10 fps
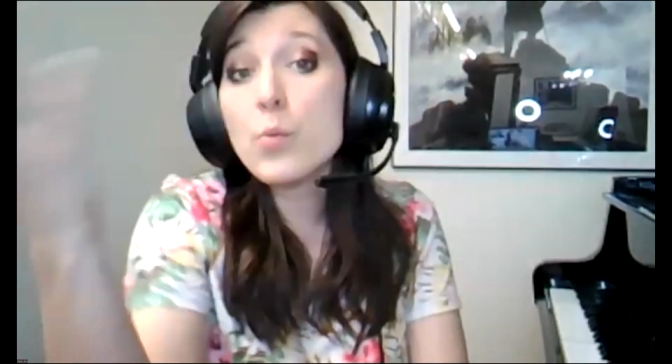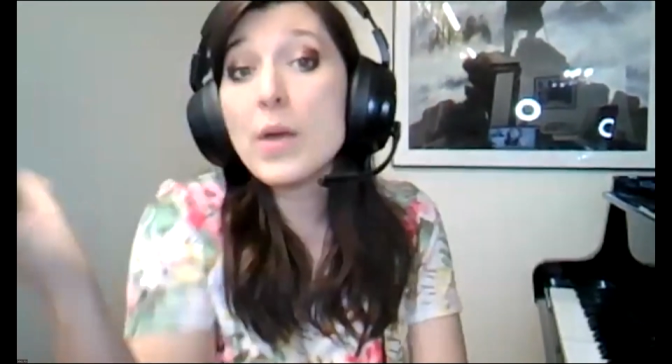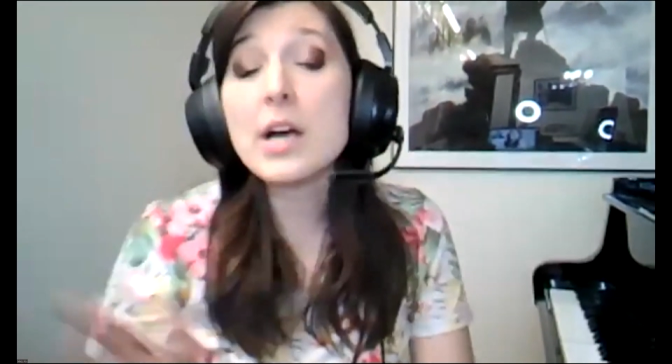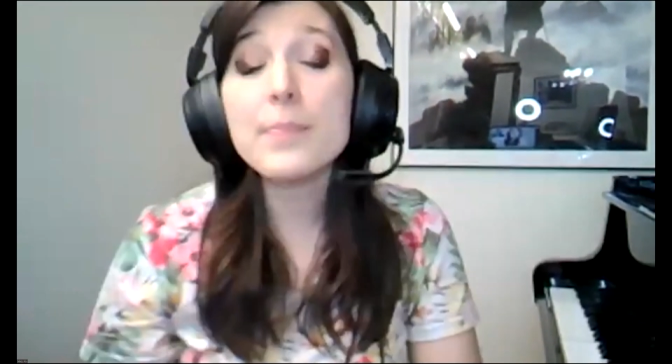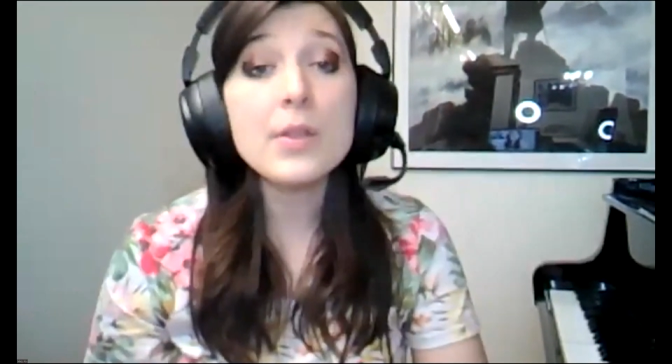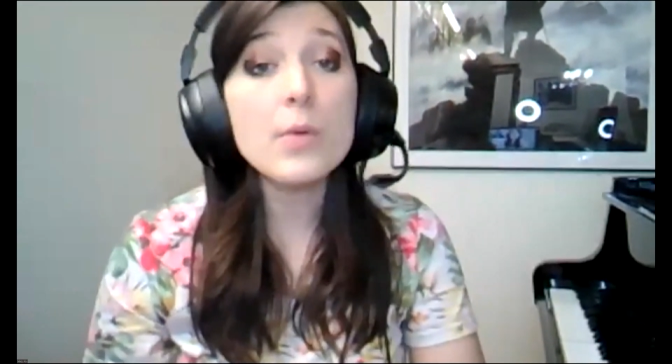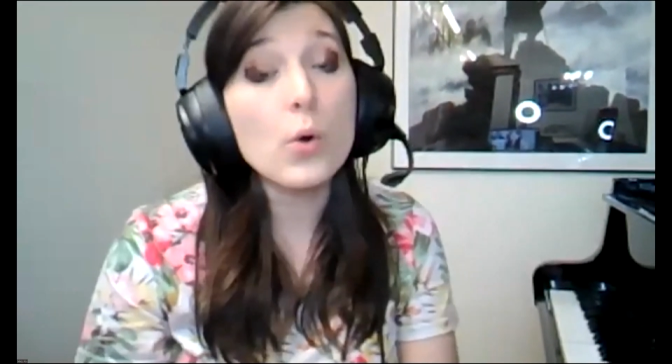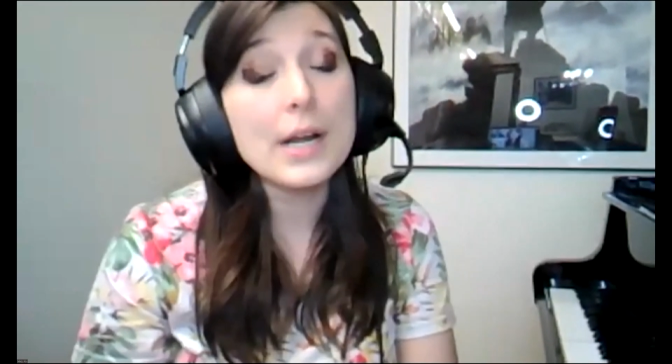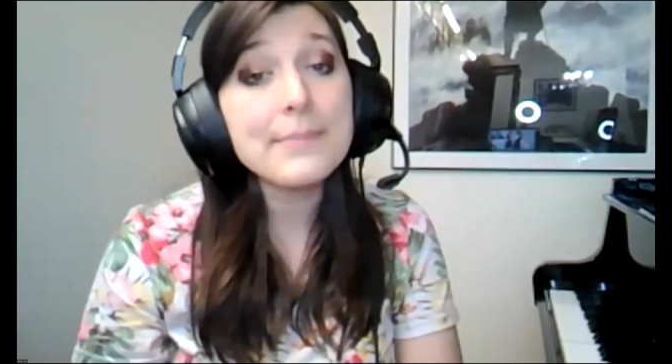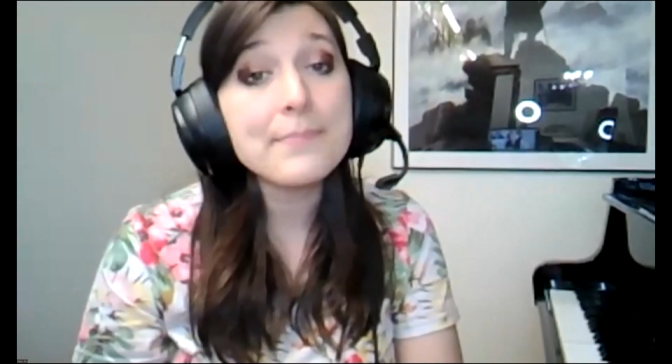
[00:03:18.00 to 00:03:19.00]
they wake up in the
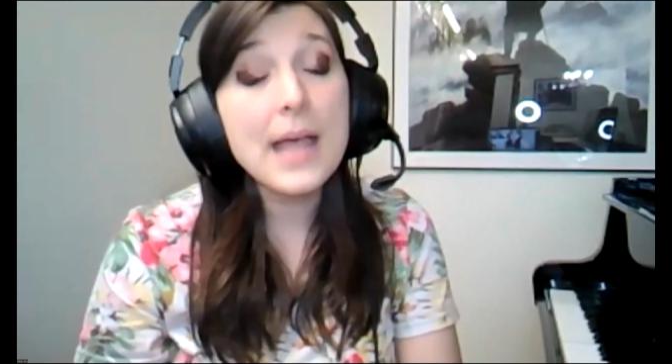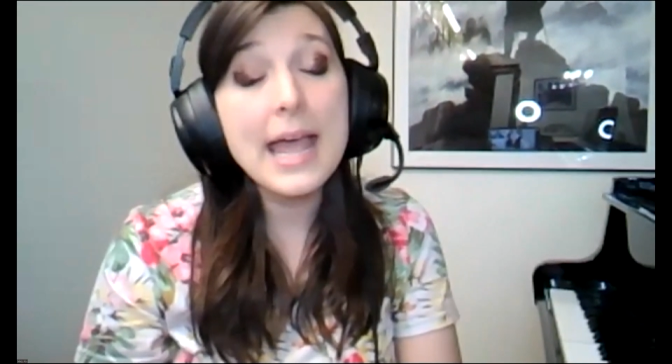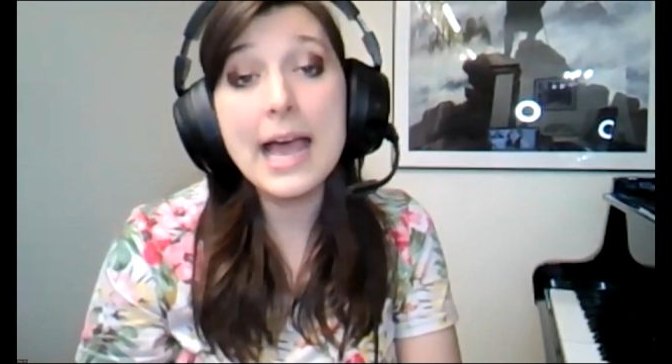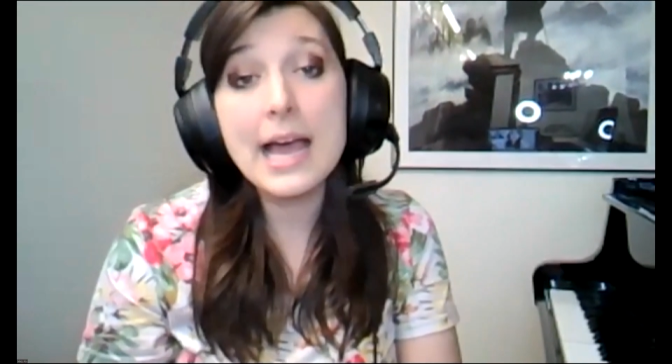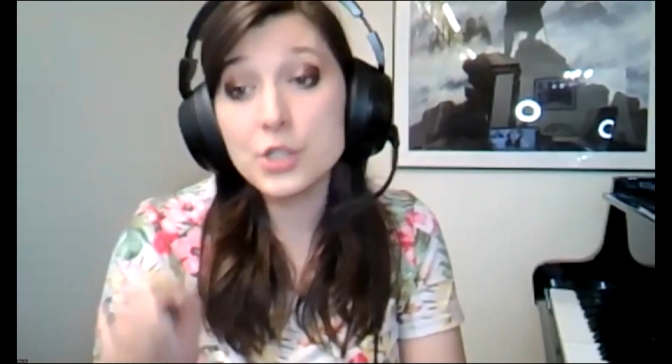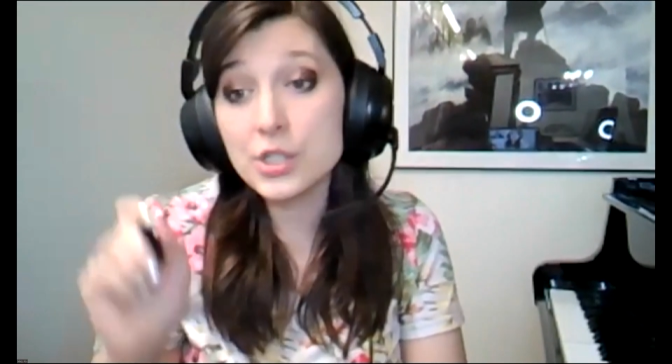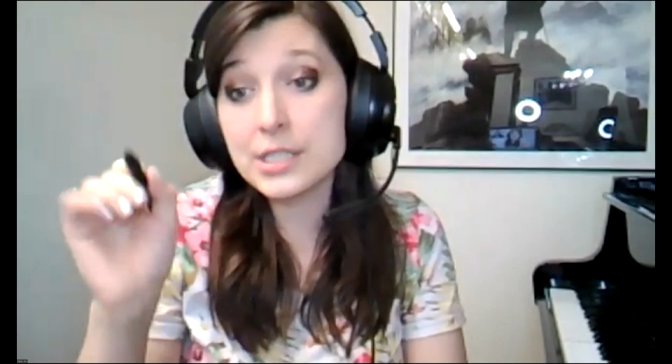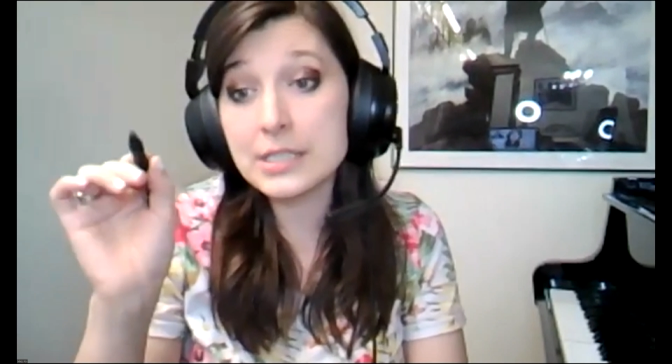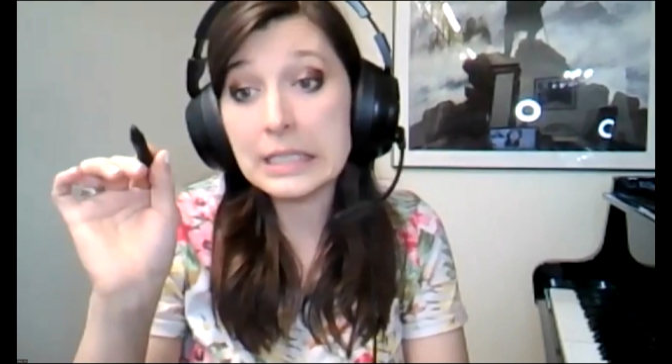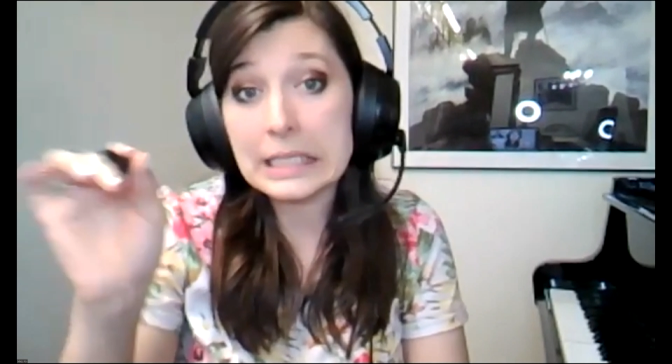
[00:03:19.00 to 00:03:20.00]
morning and just